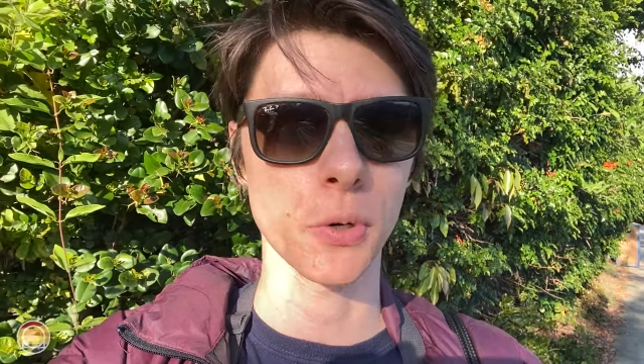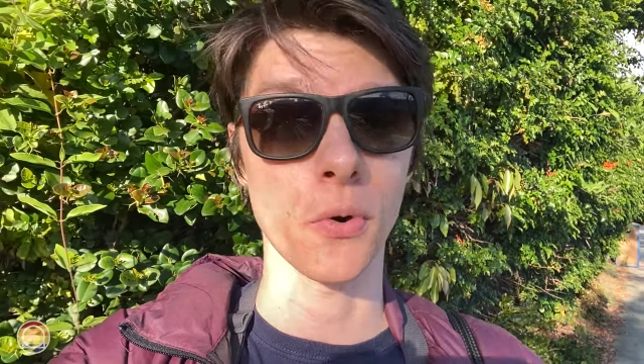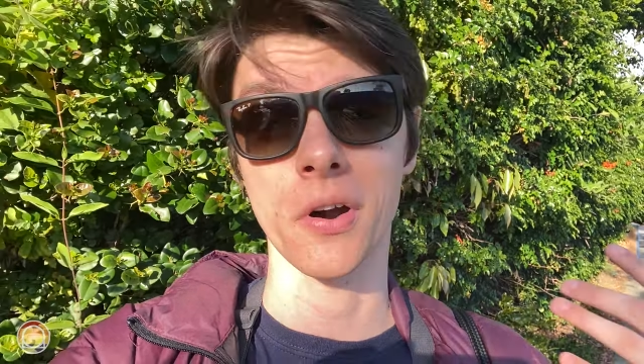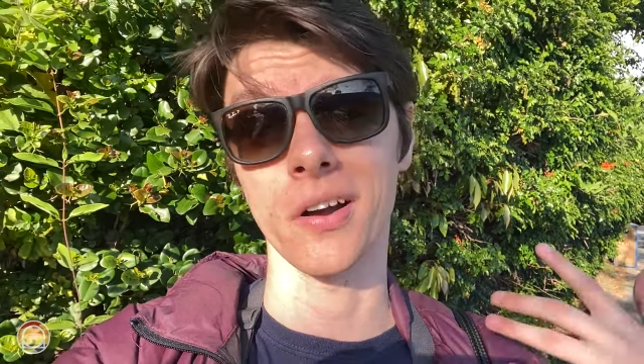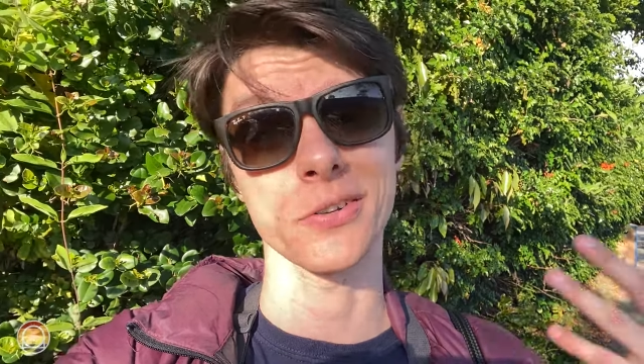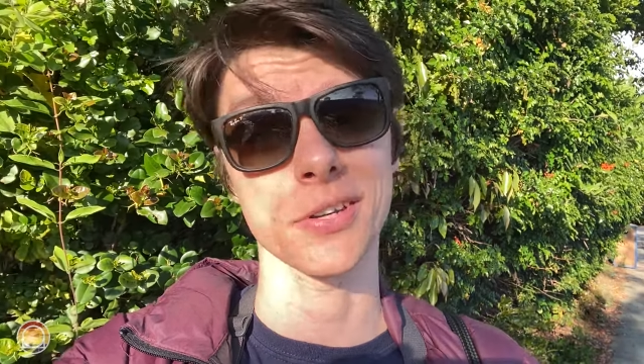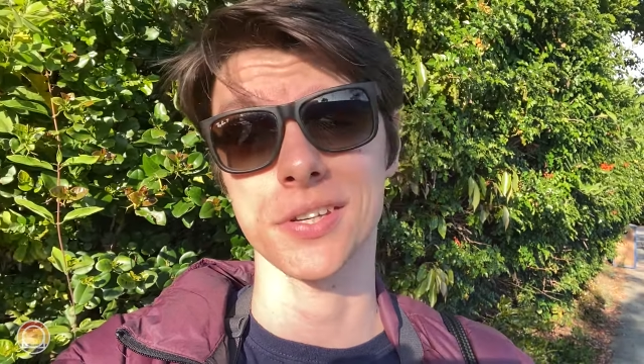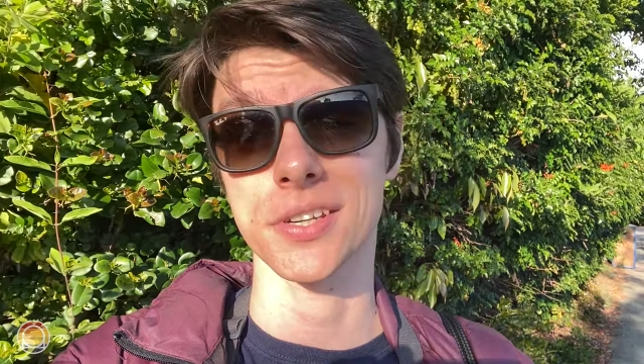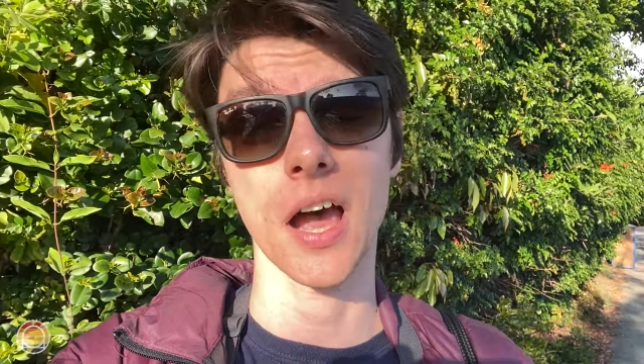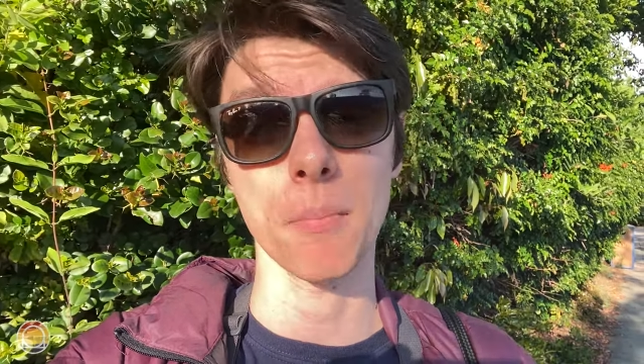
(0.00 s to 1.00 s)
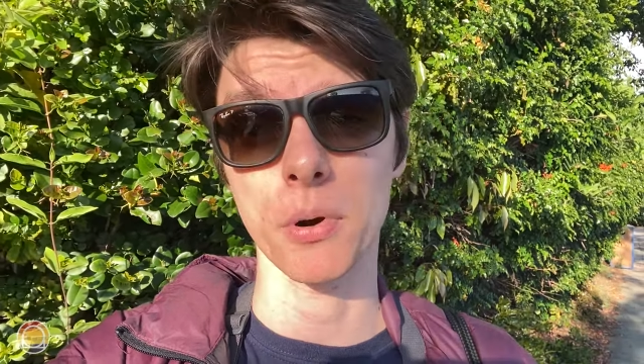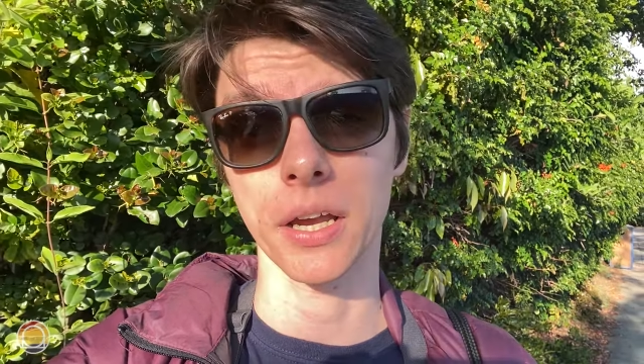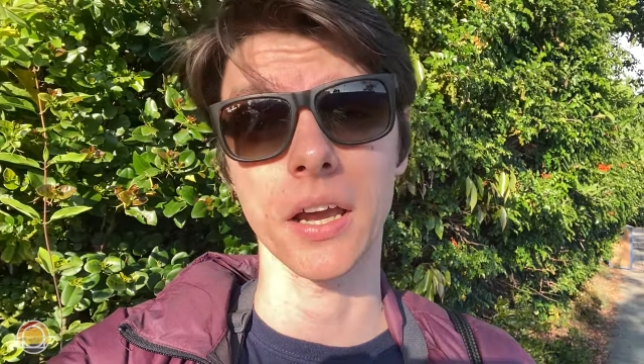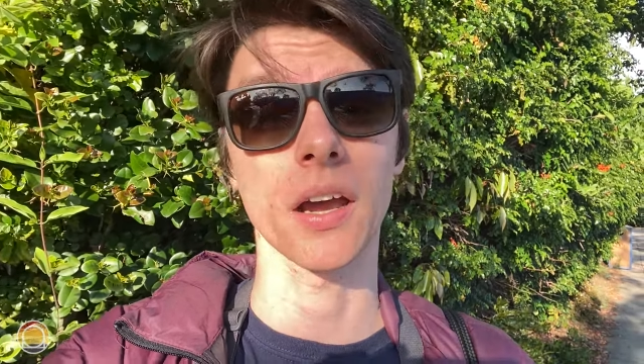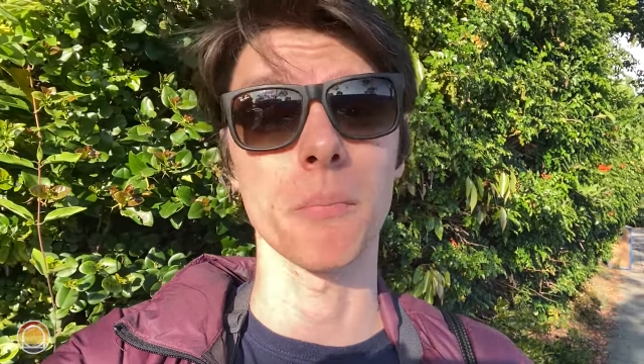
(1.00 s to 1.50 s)
or I'll just stop
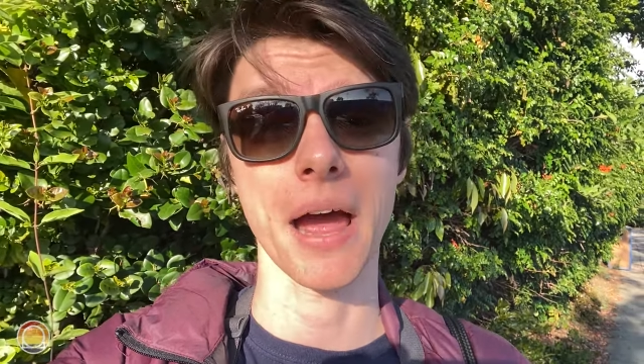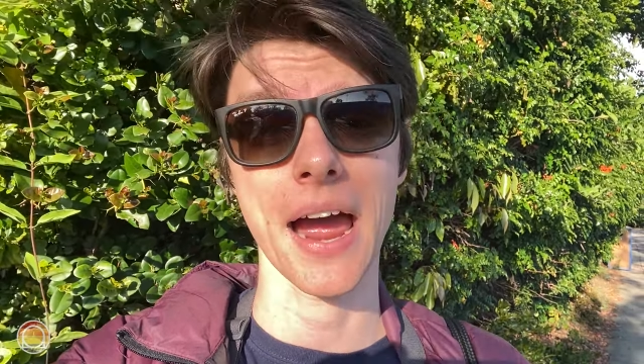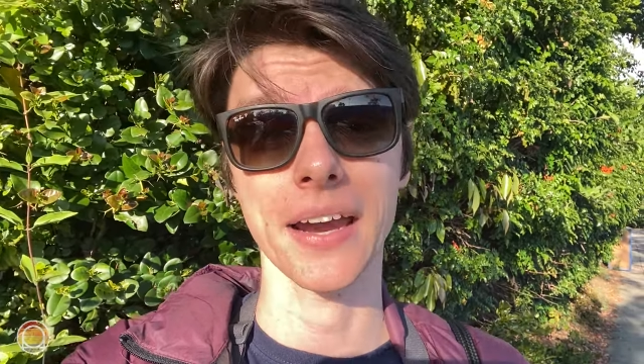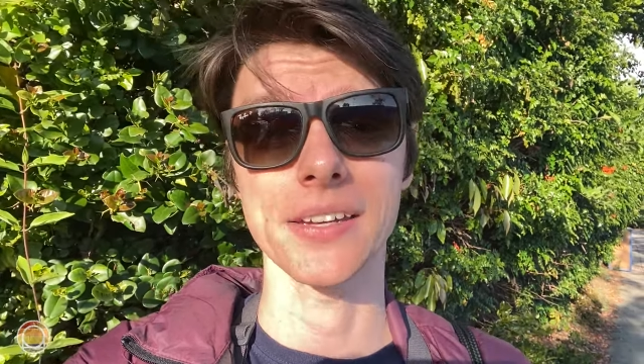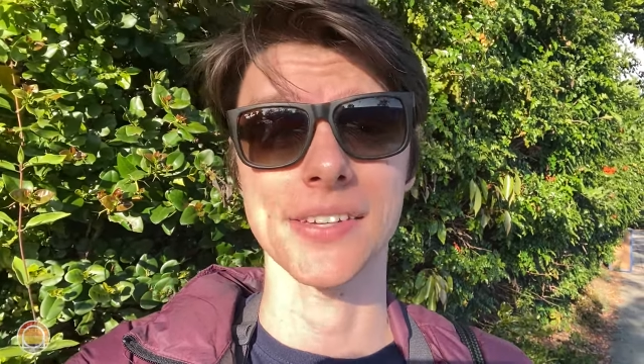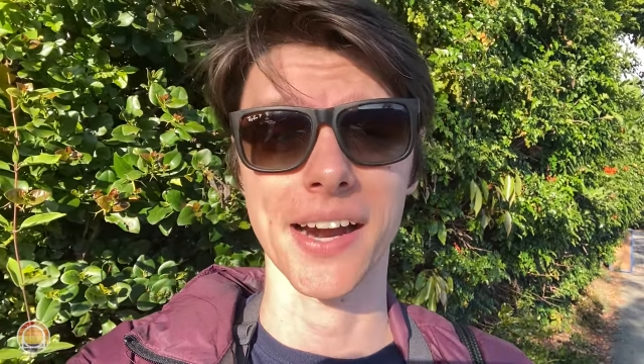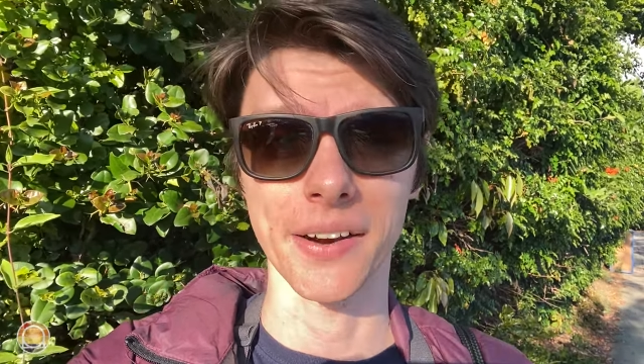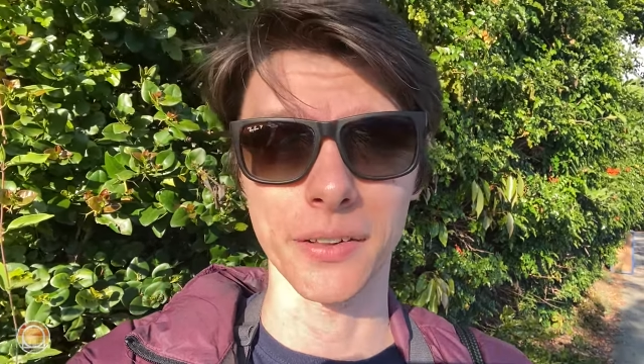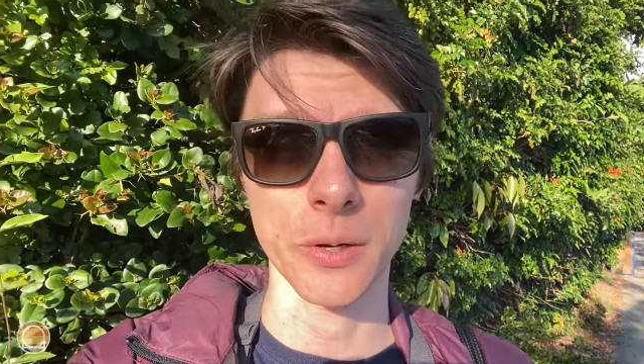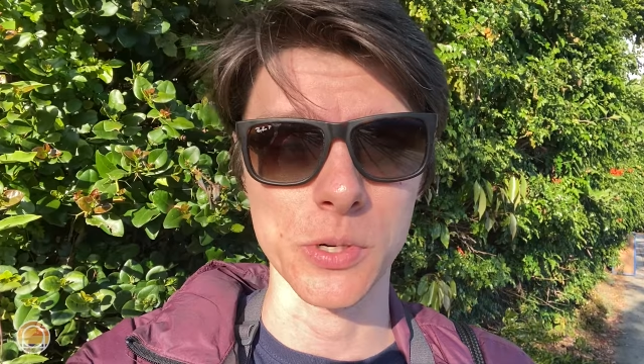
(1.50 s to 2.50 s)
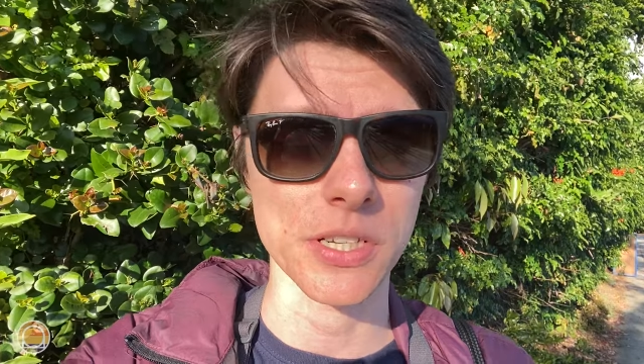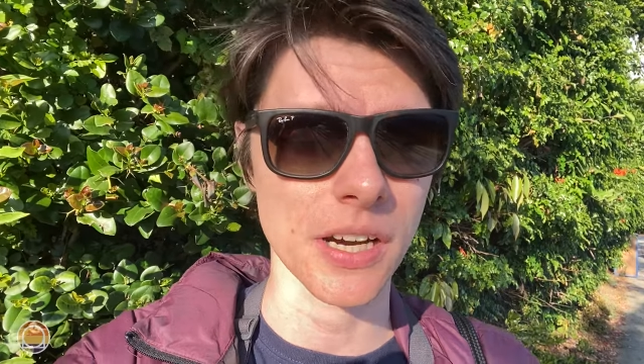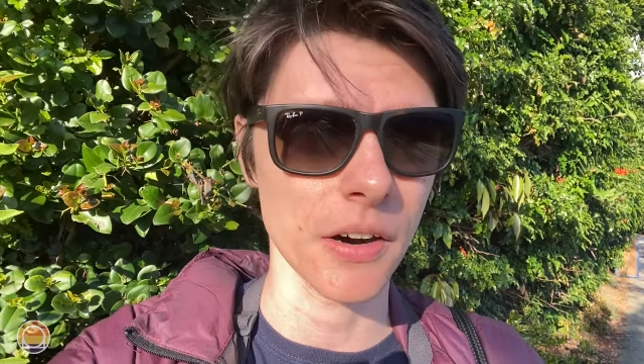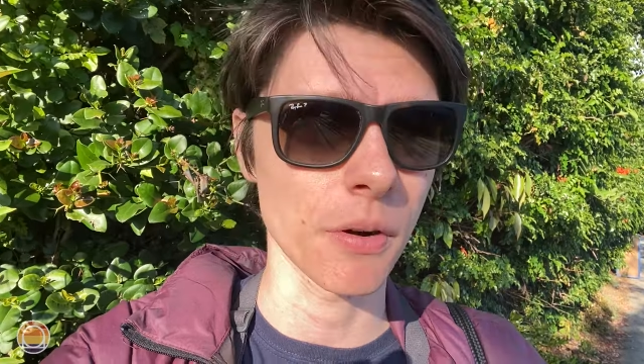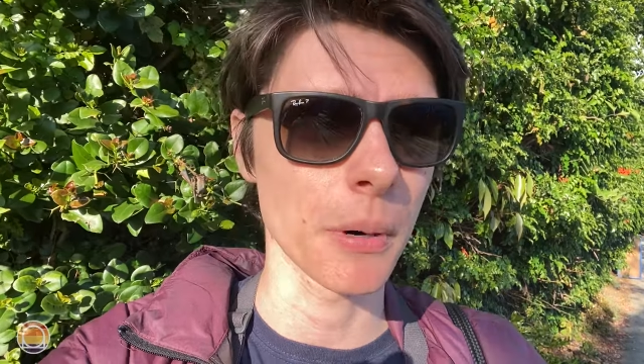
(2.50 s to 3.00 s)
bringing a bag entirely, which is
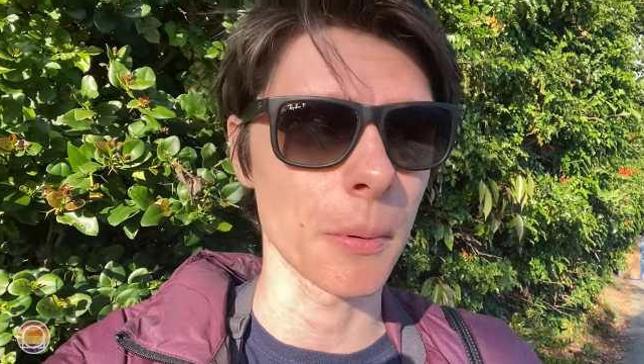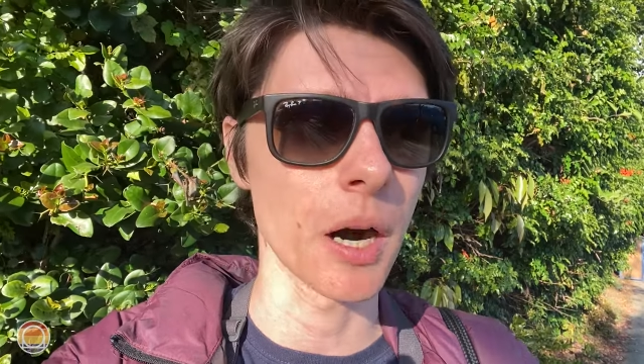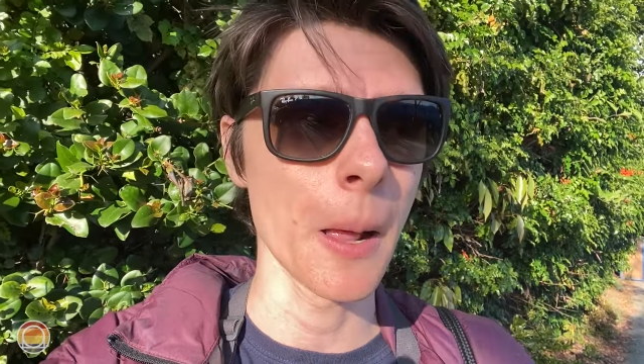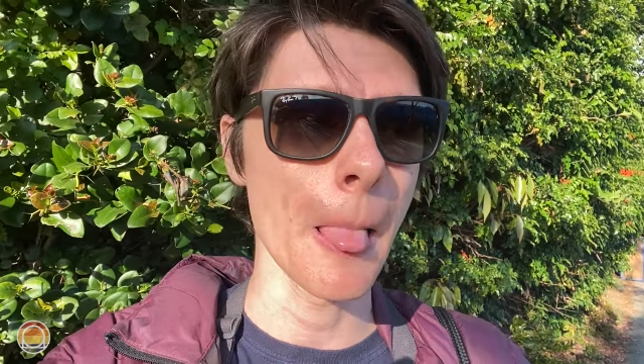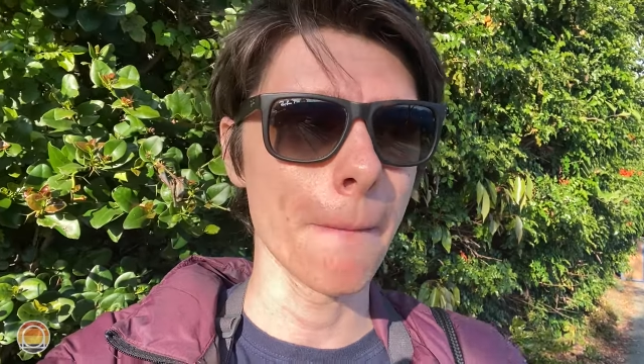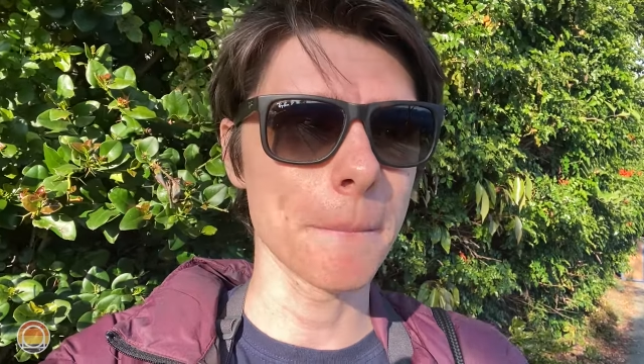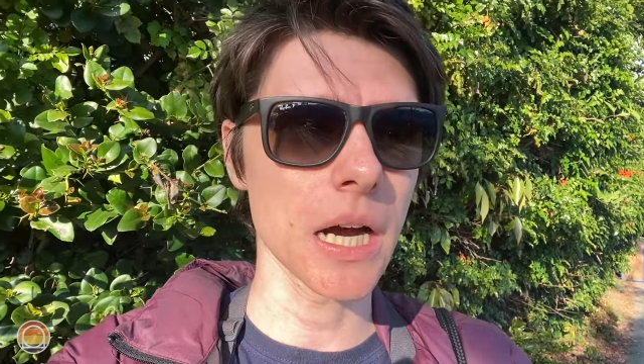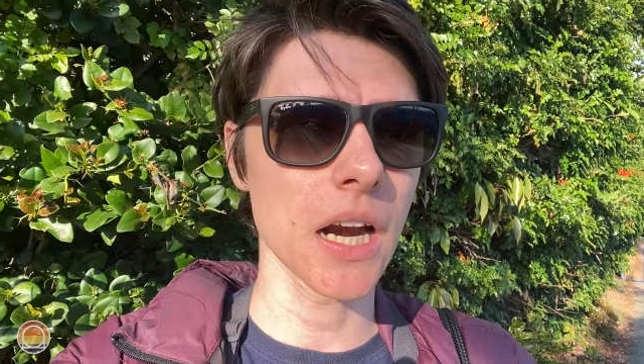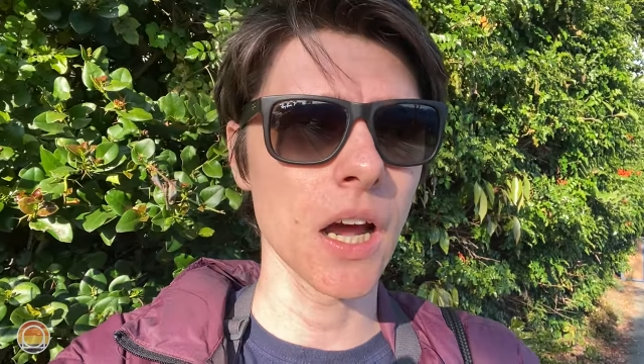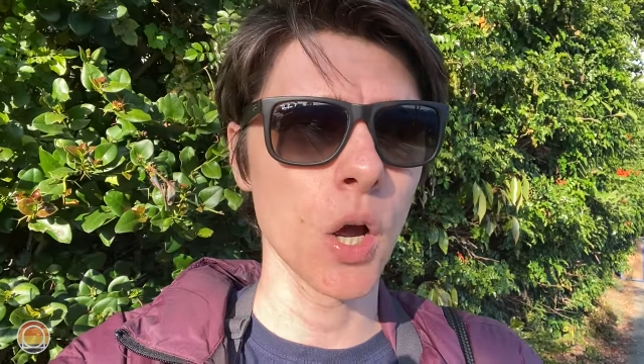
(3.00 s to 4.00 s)
kind of a bummer. But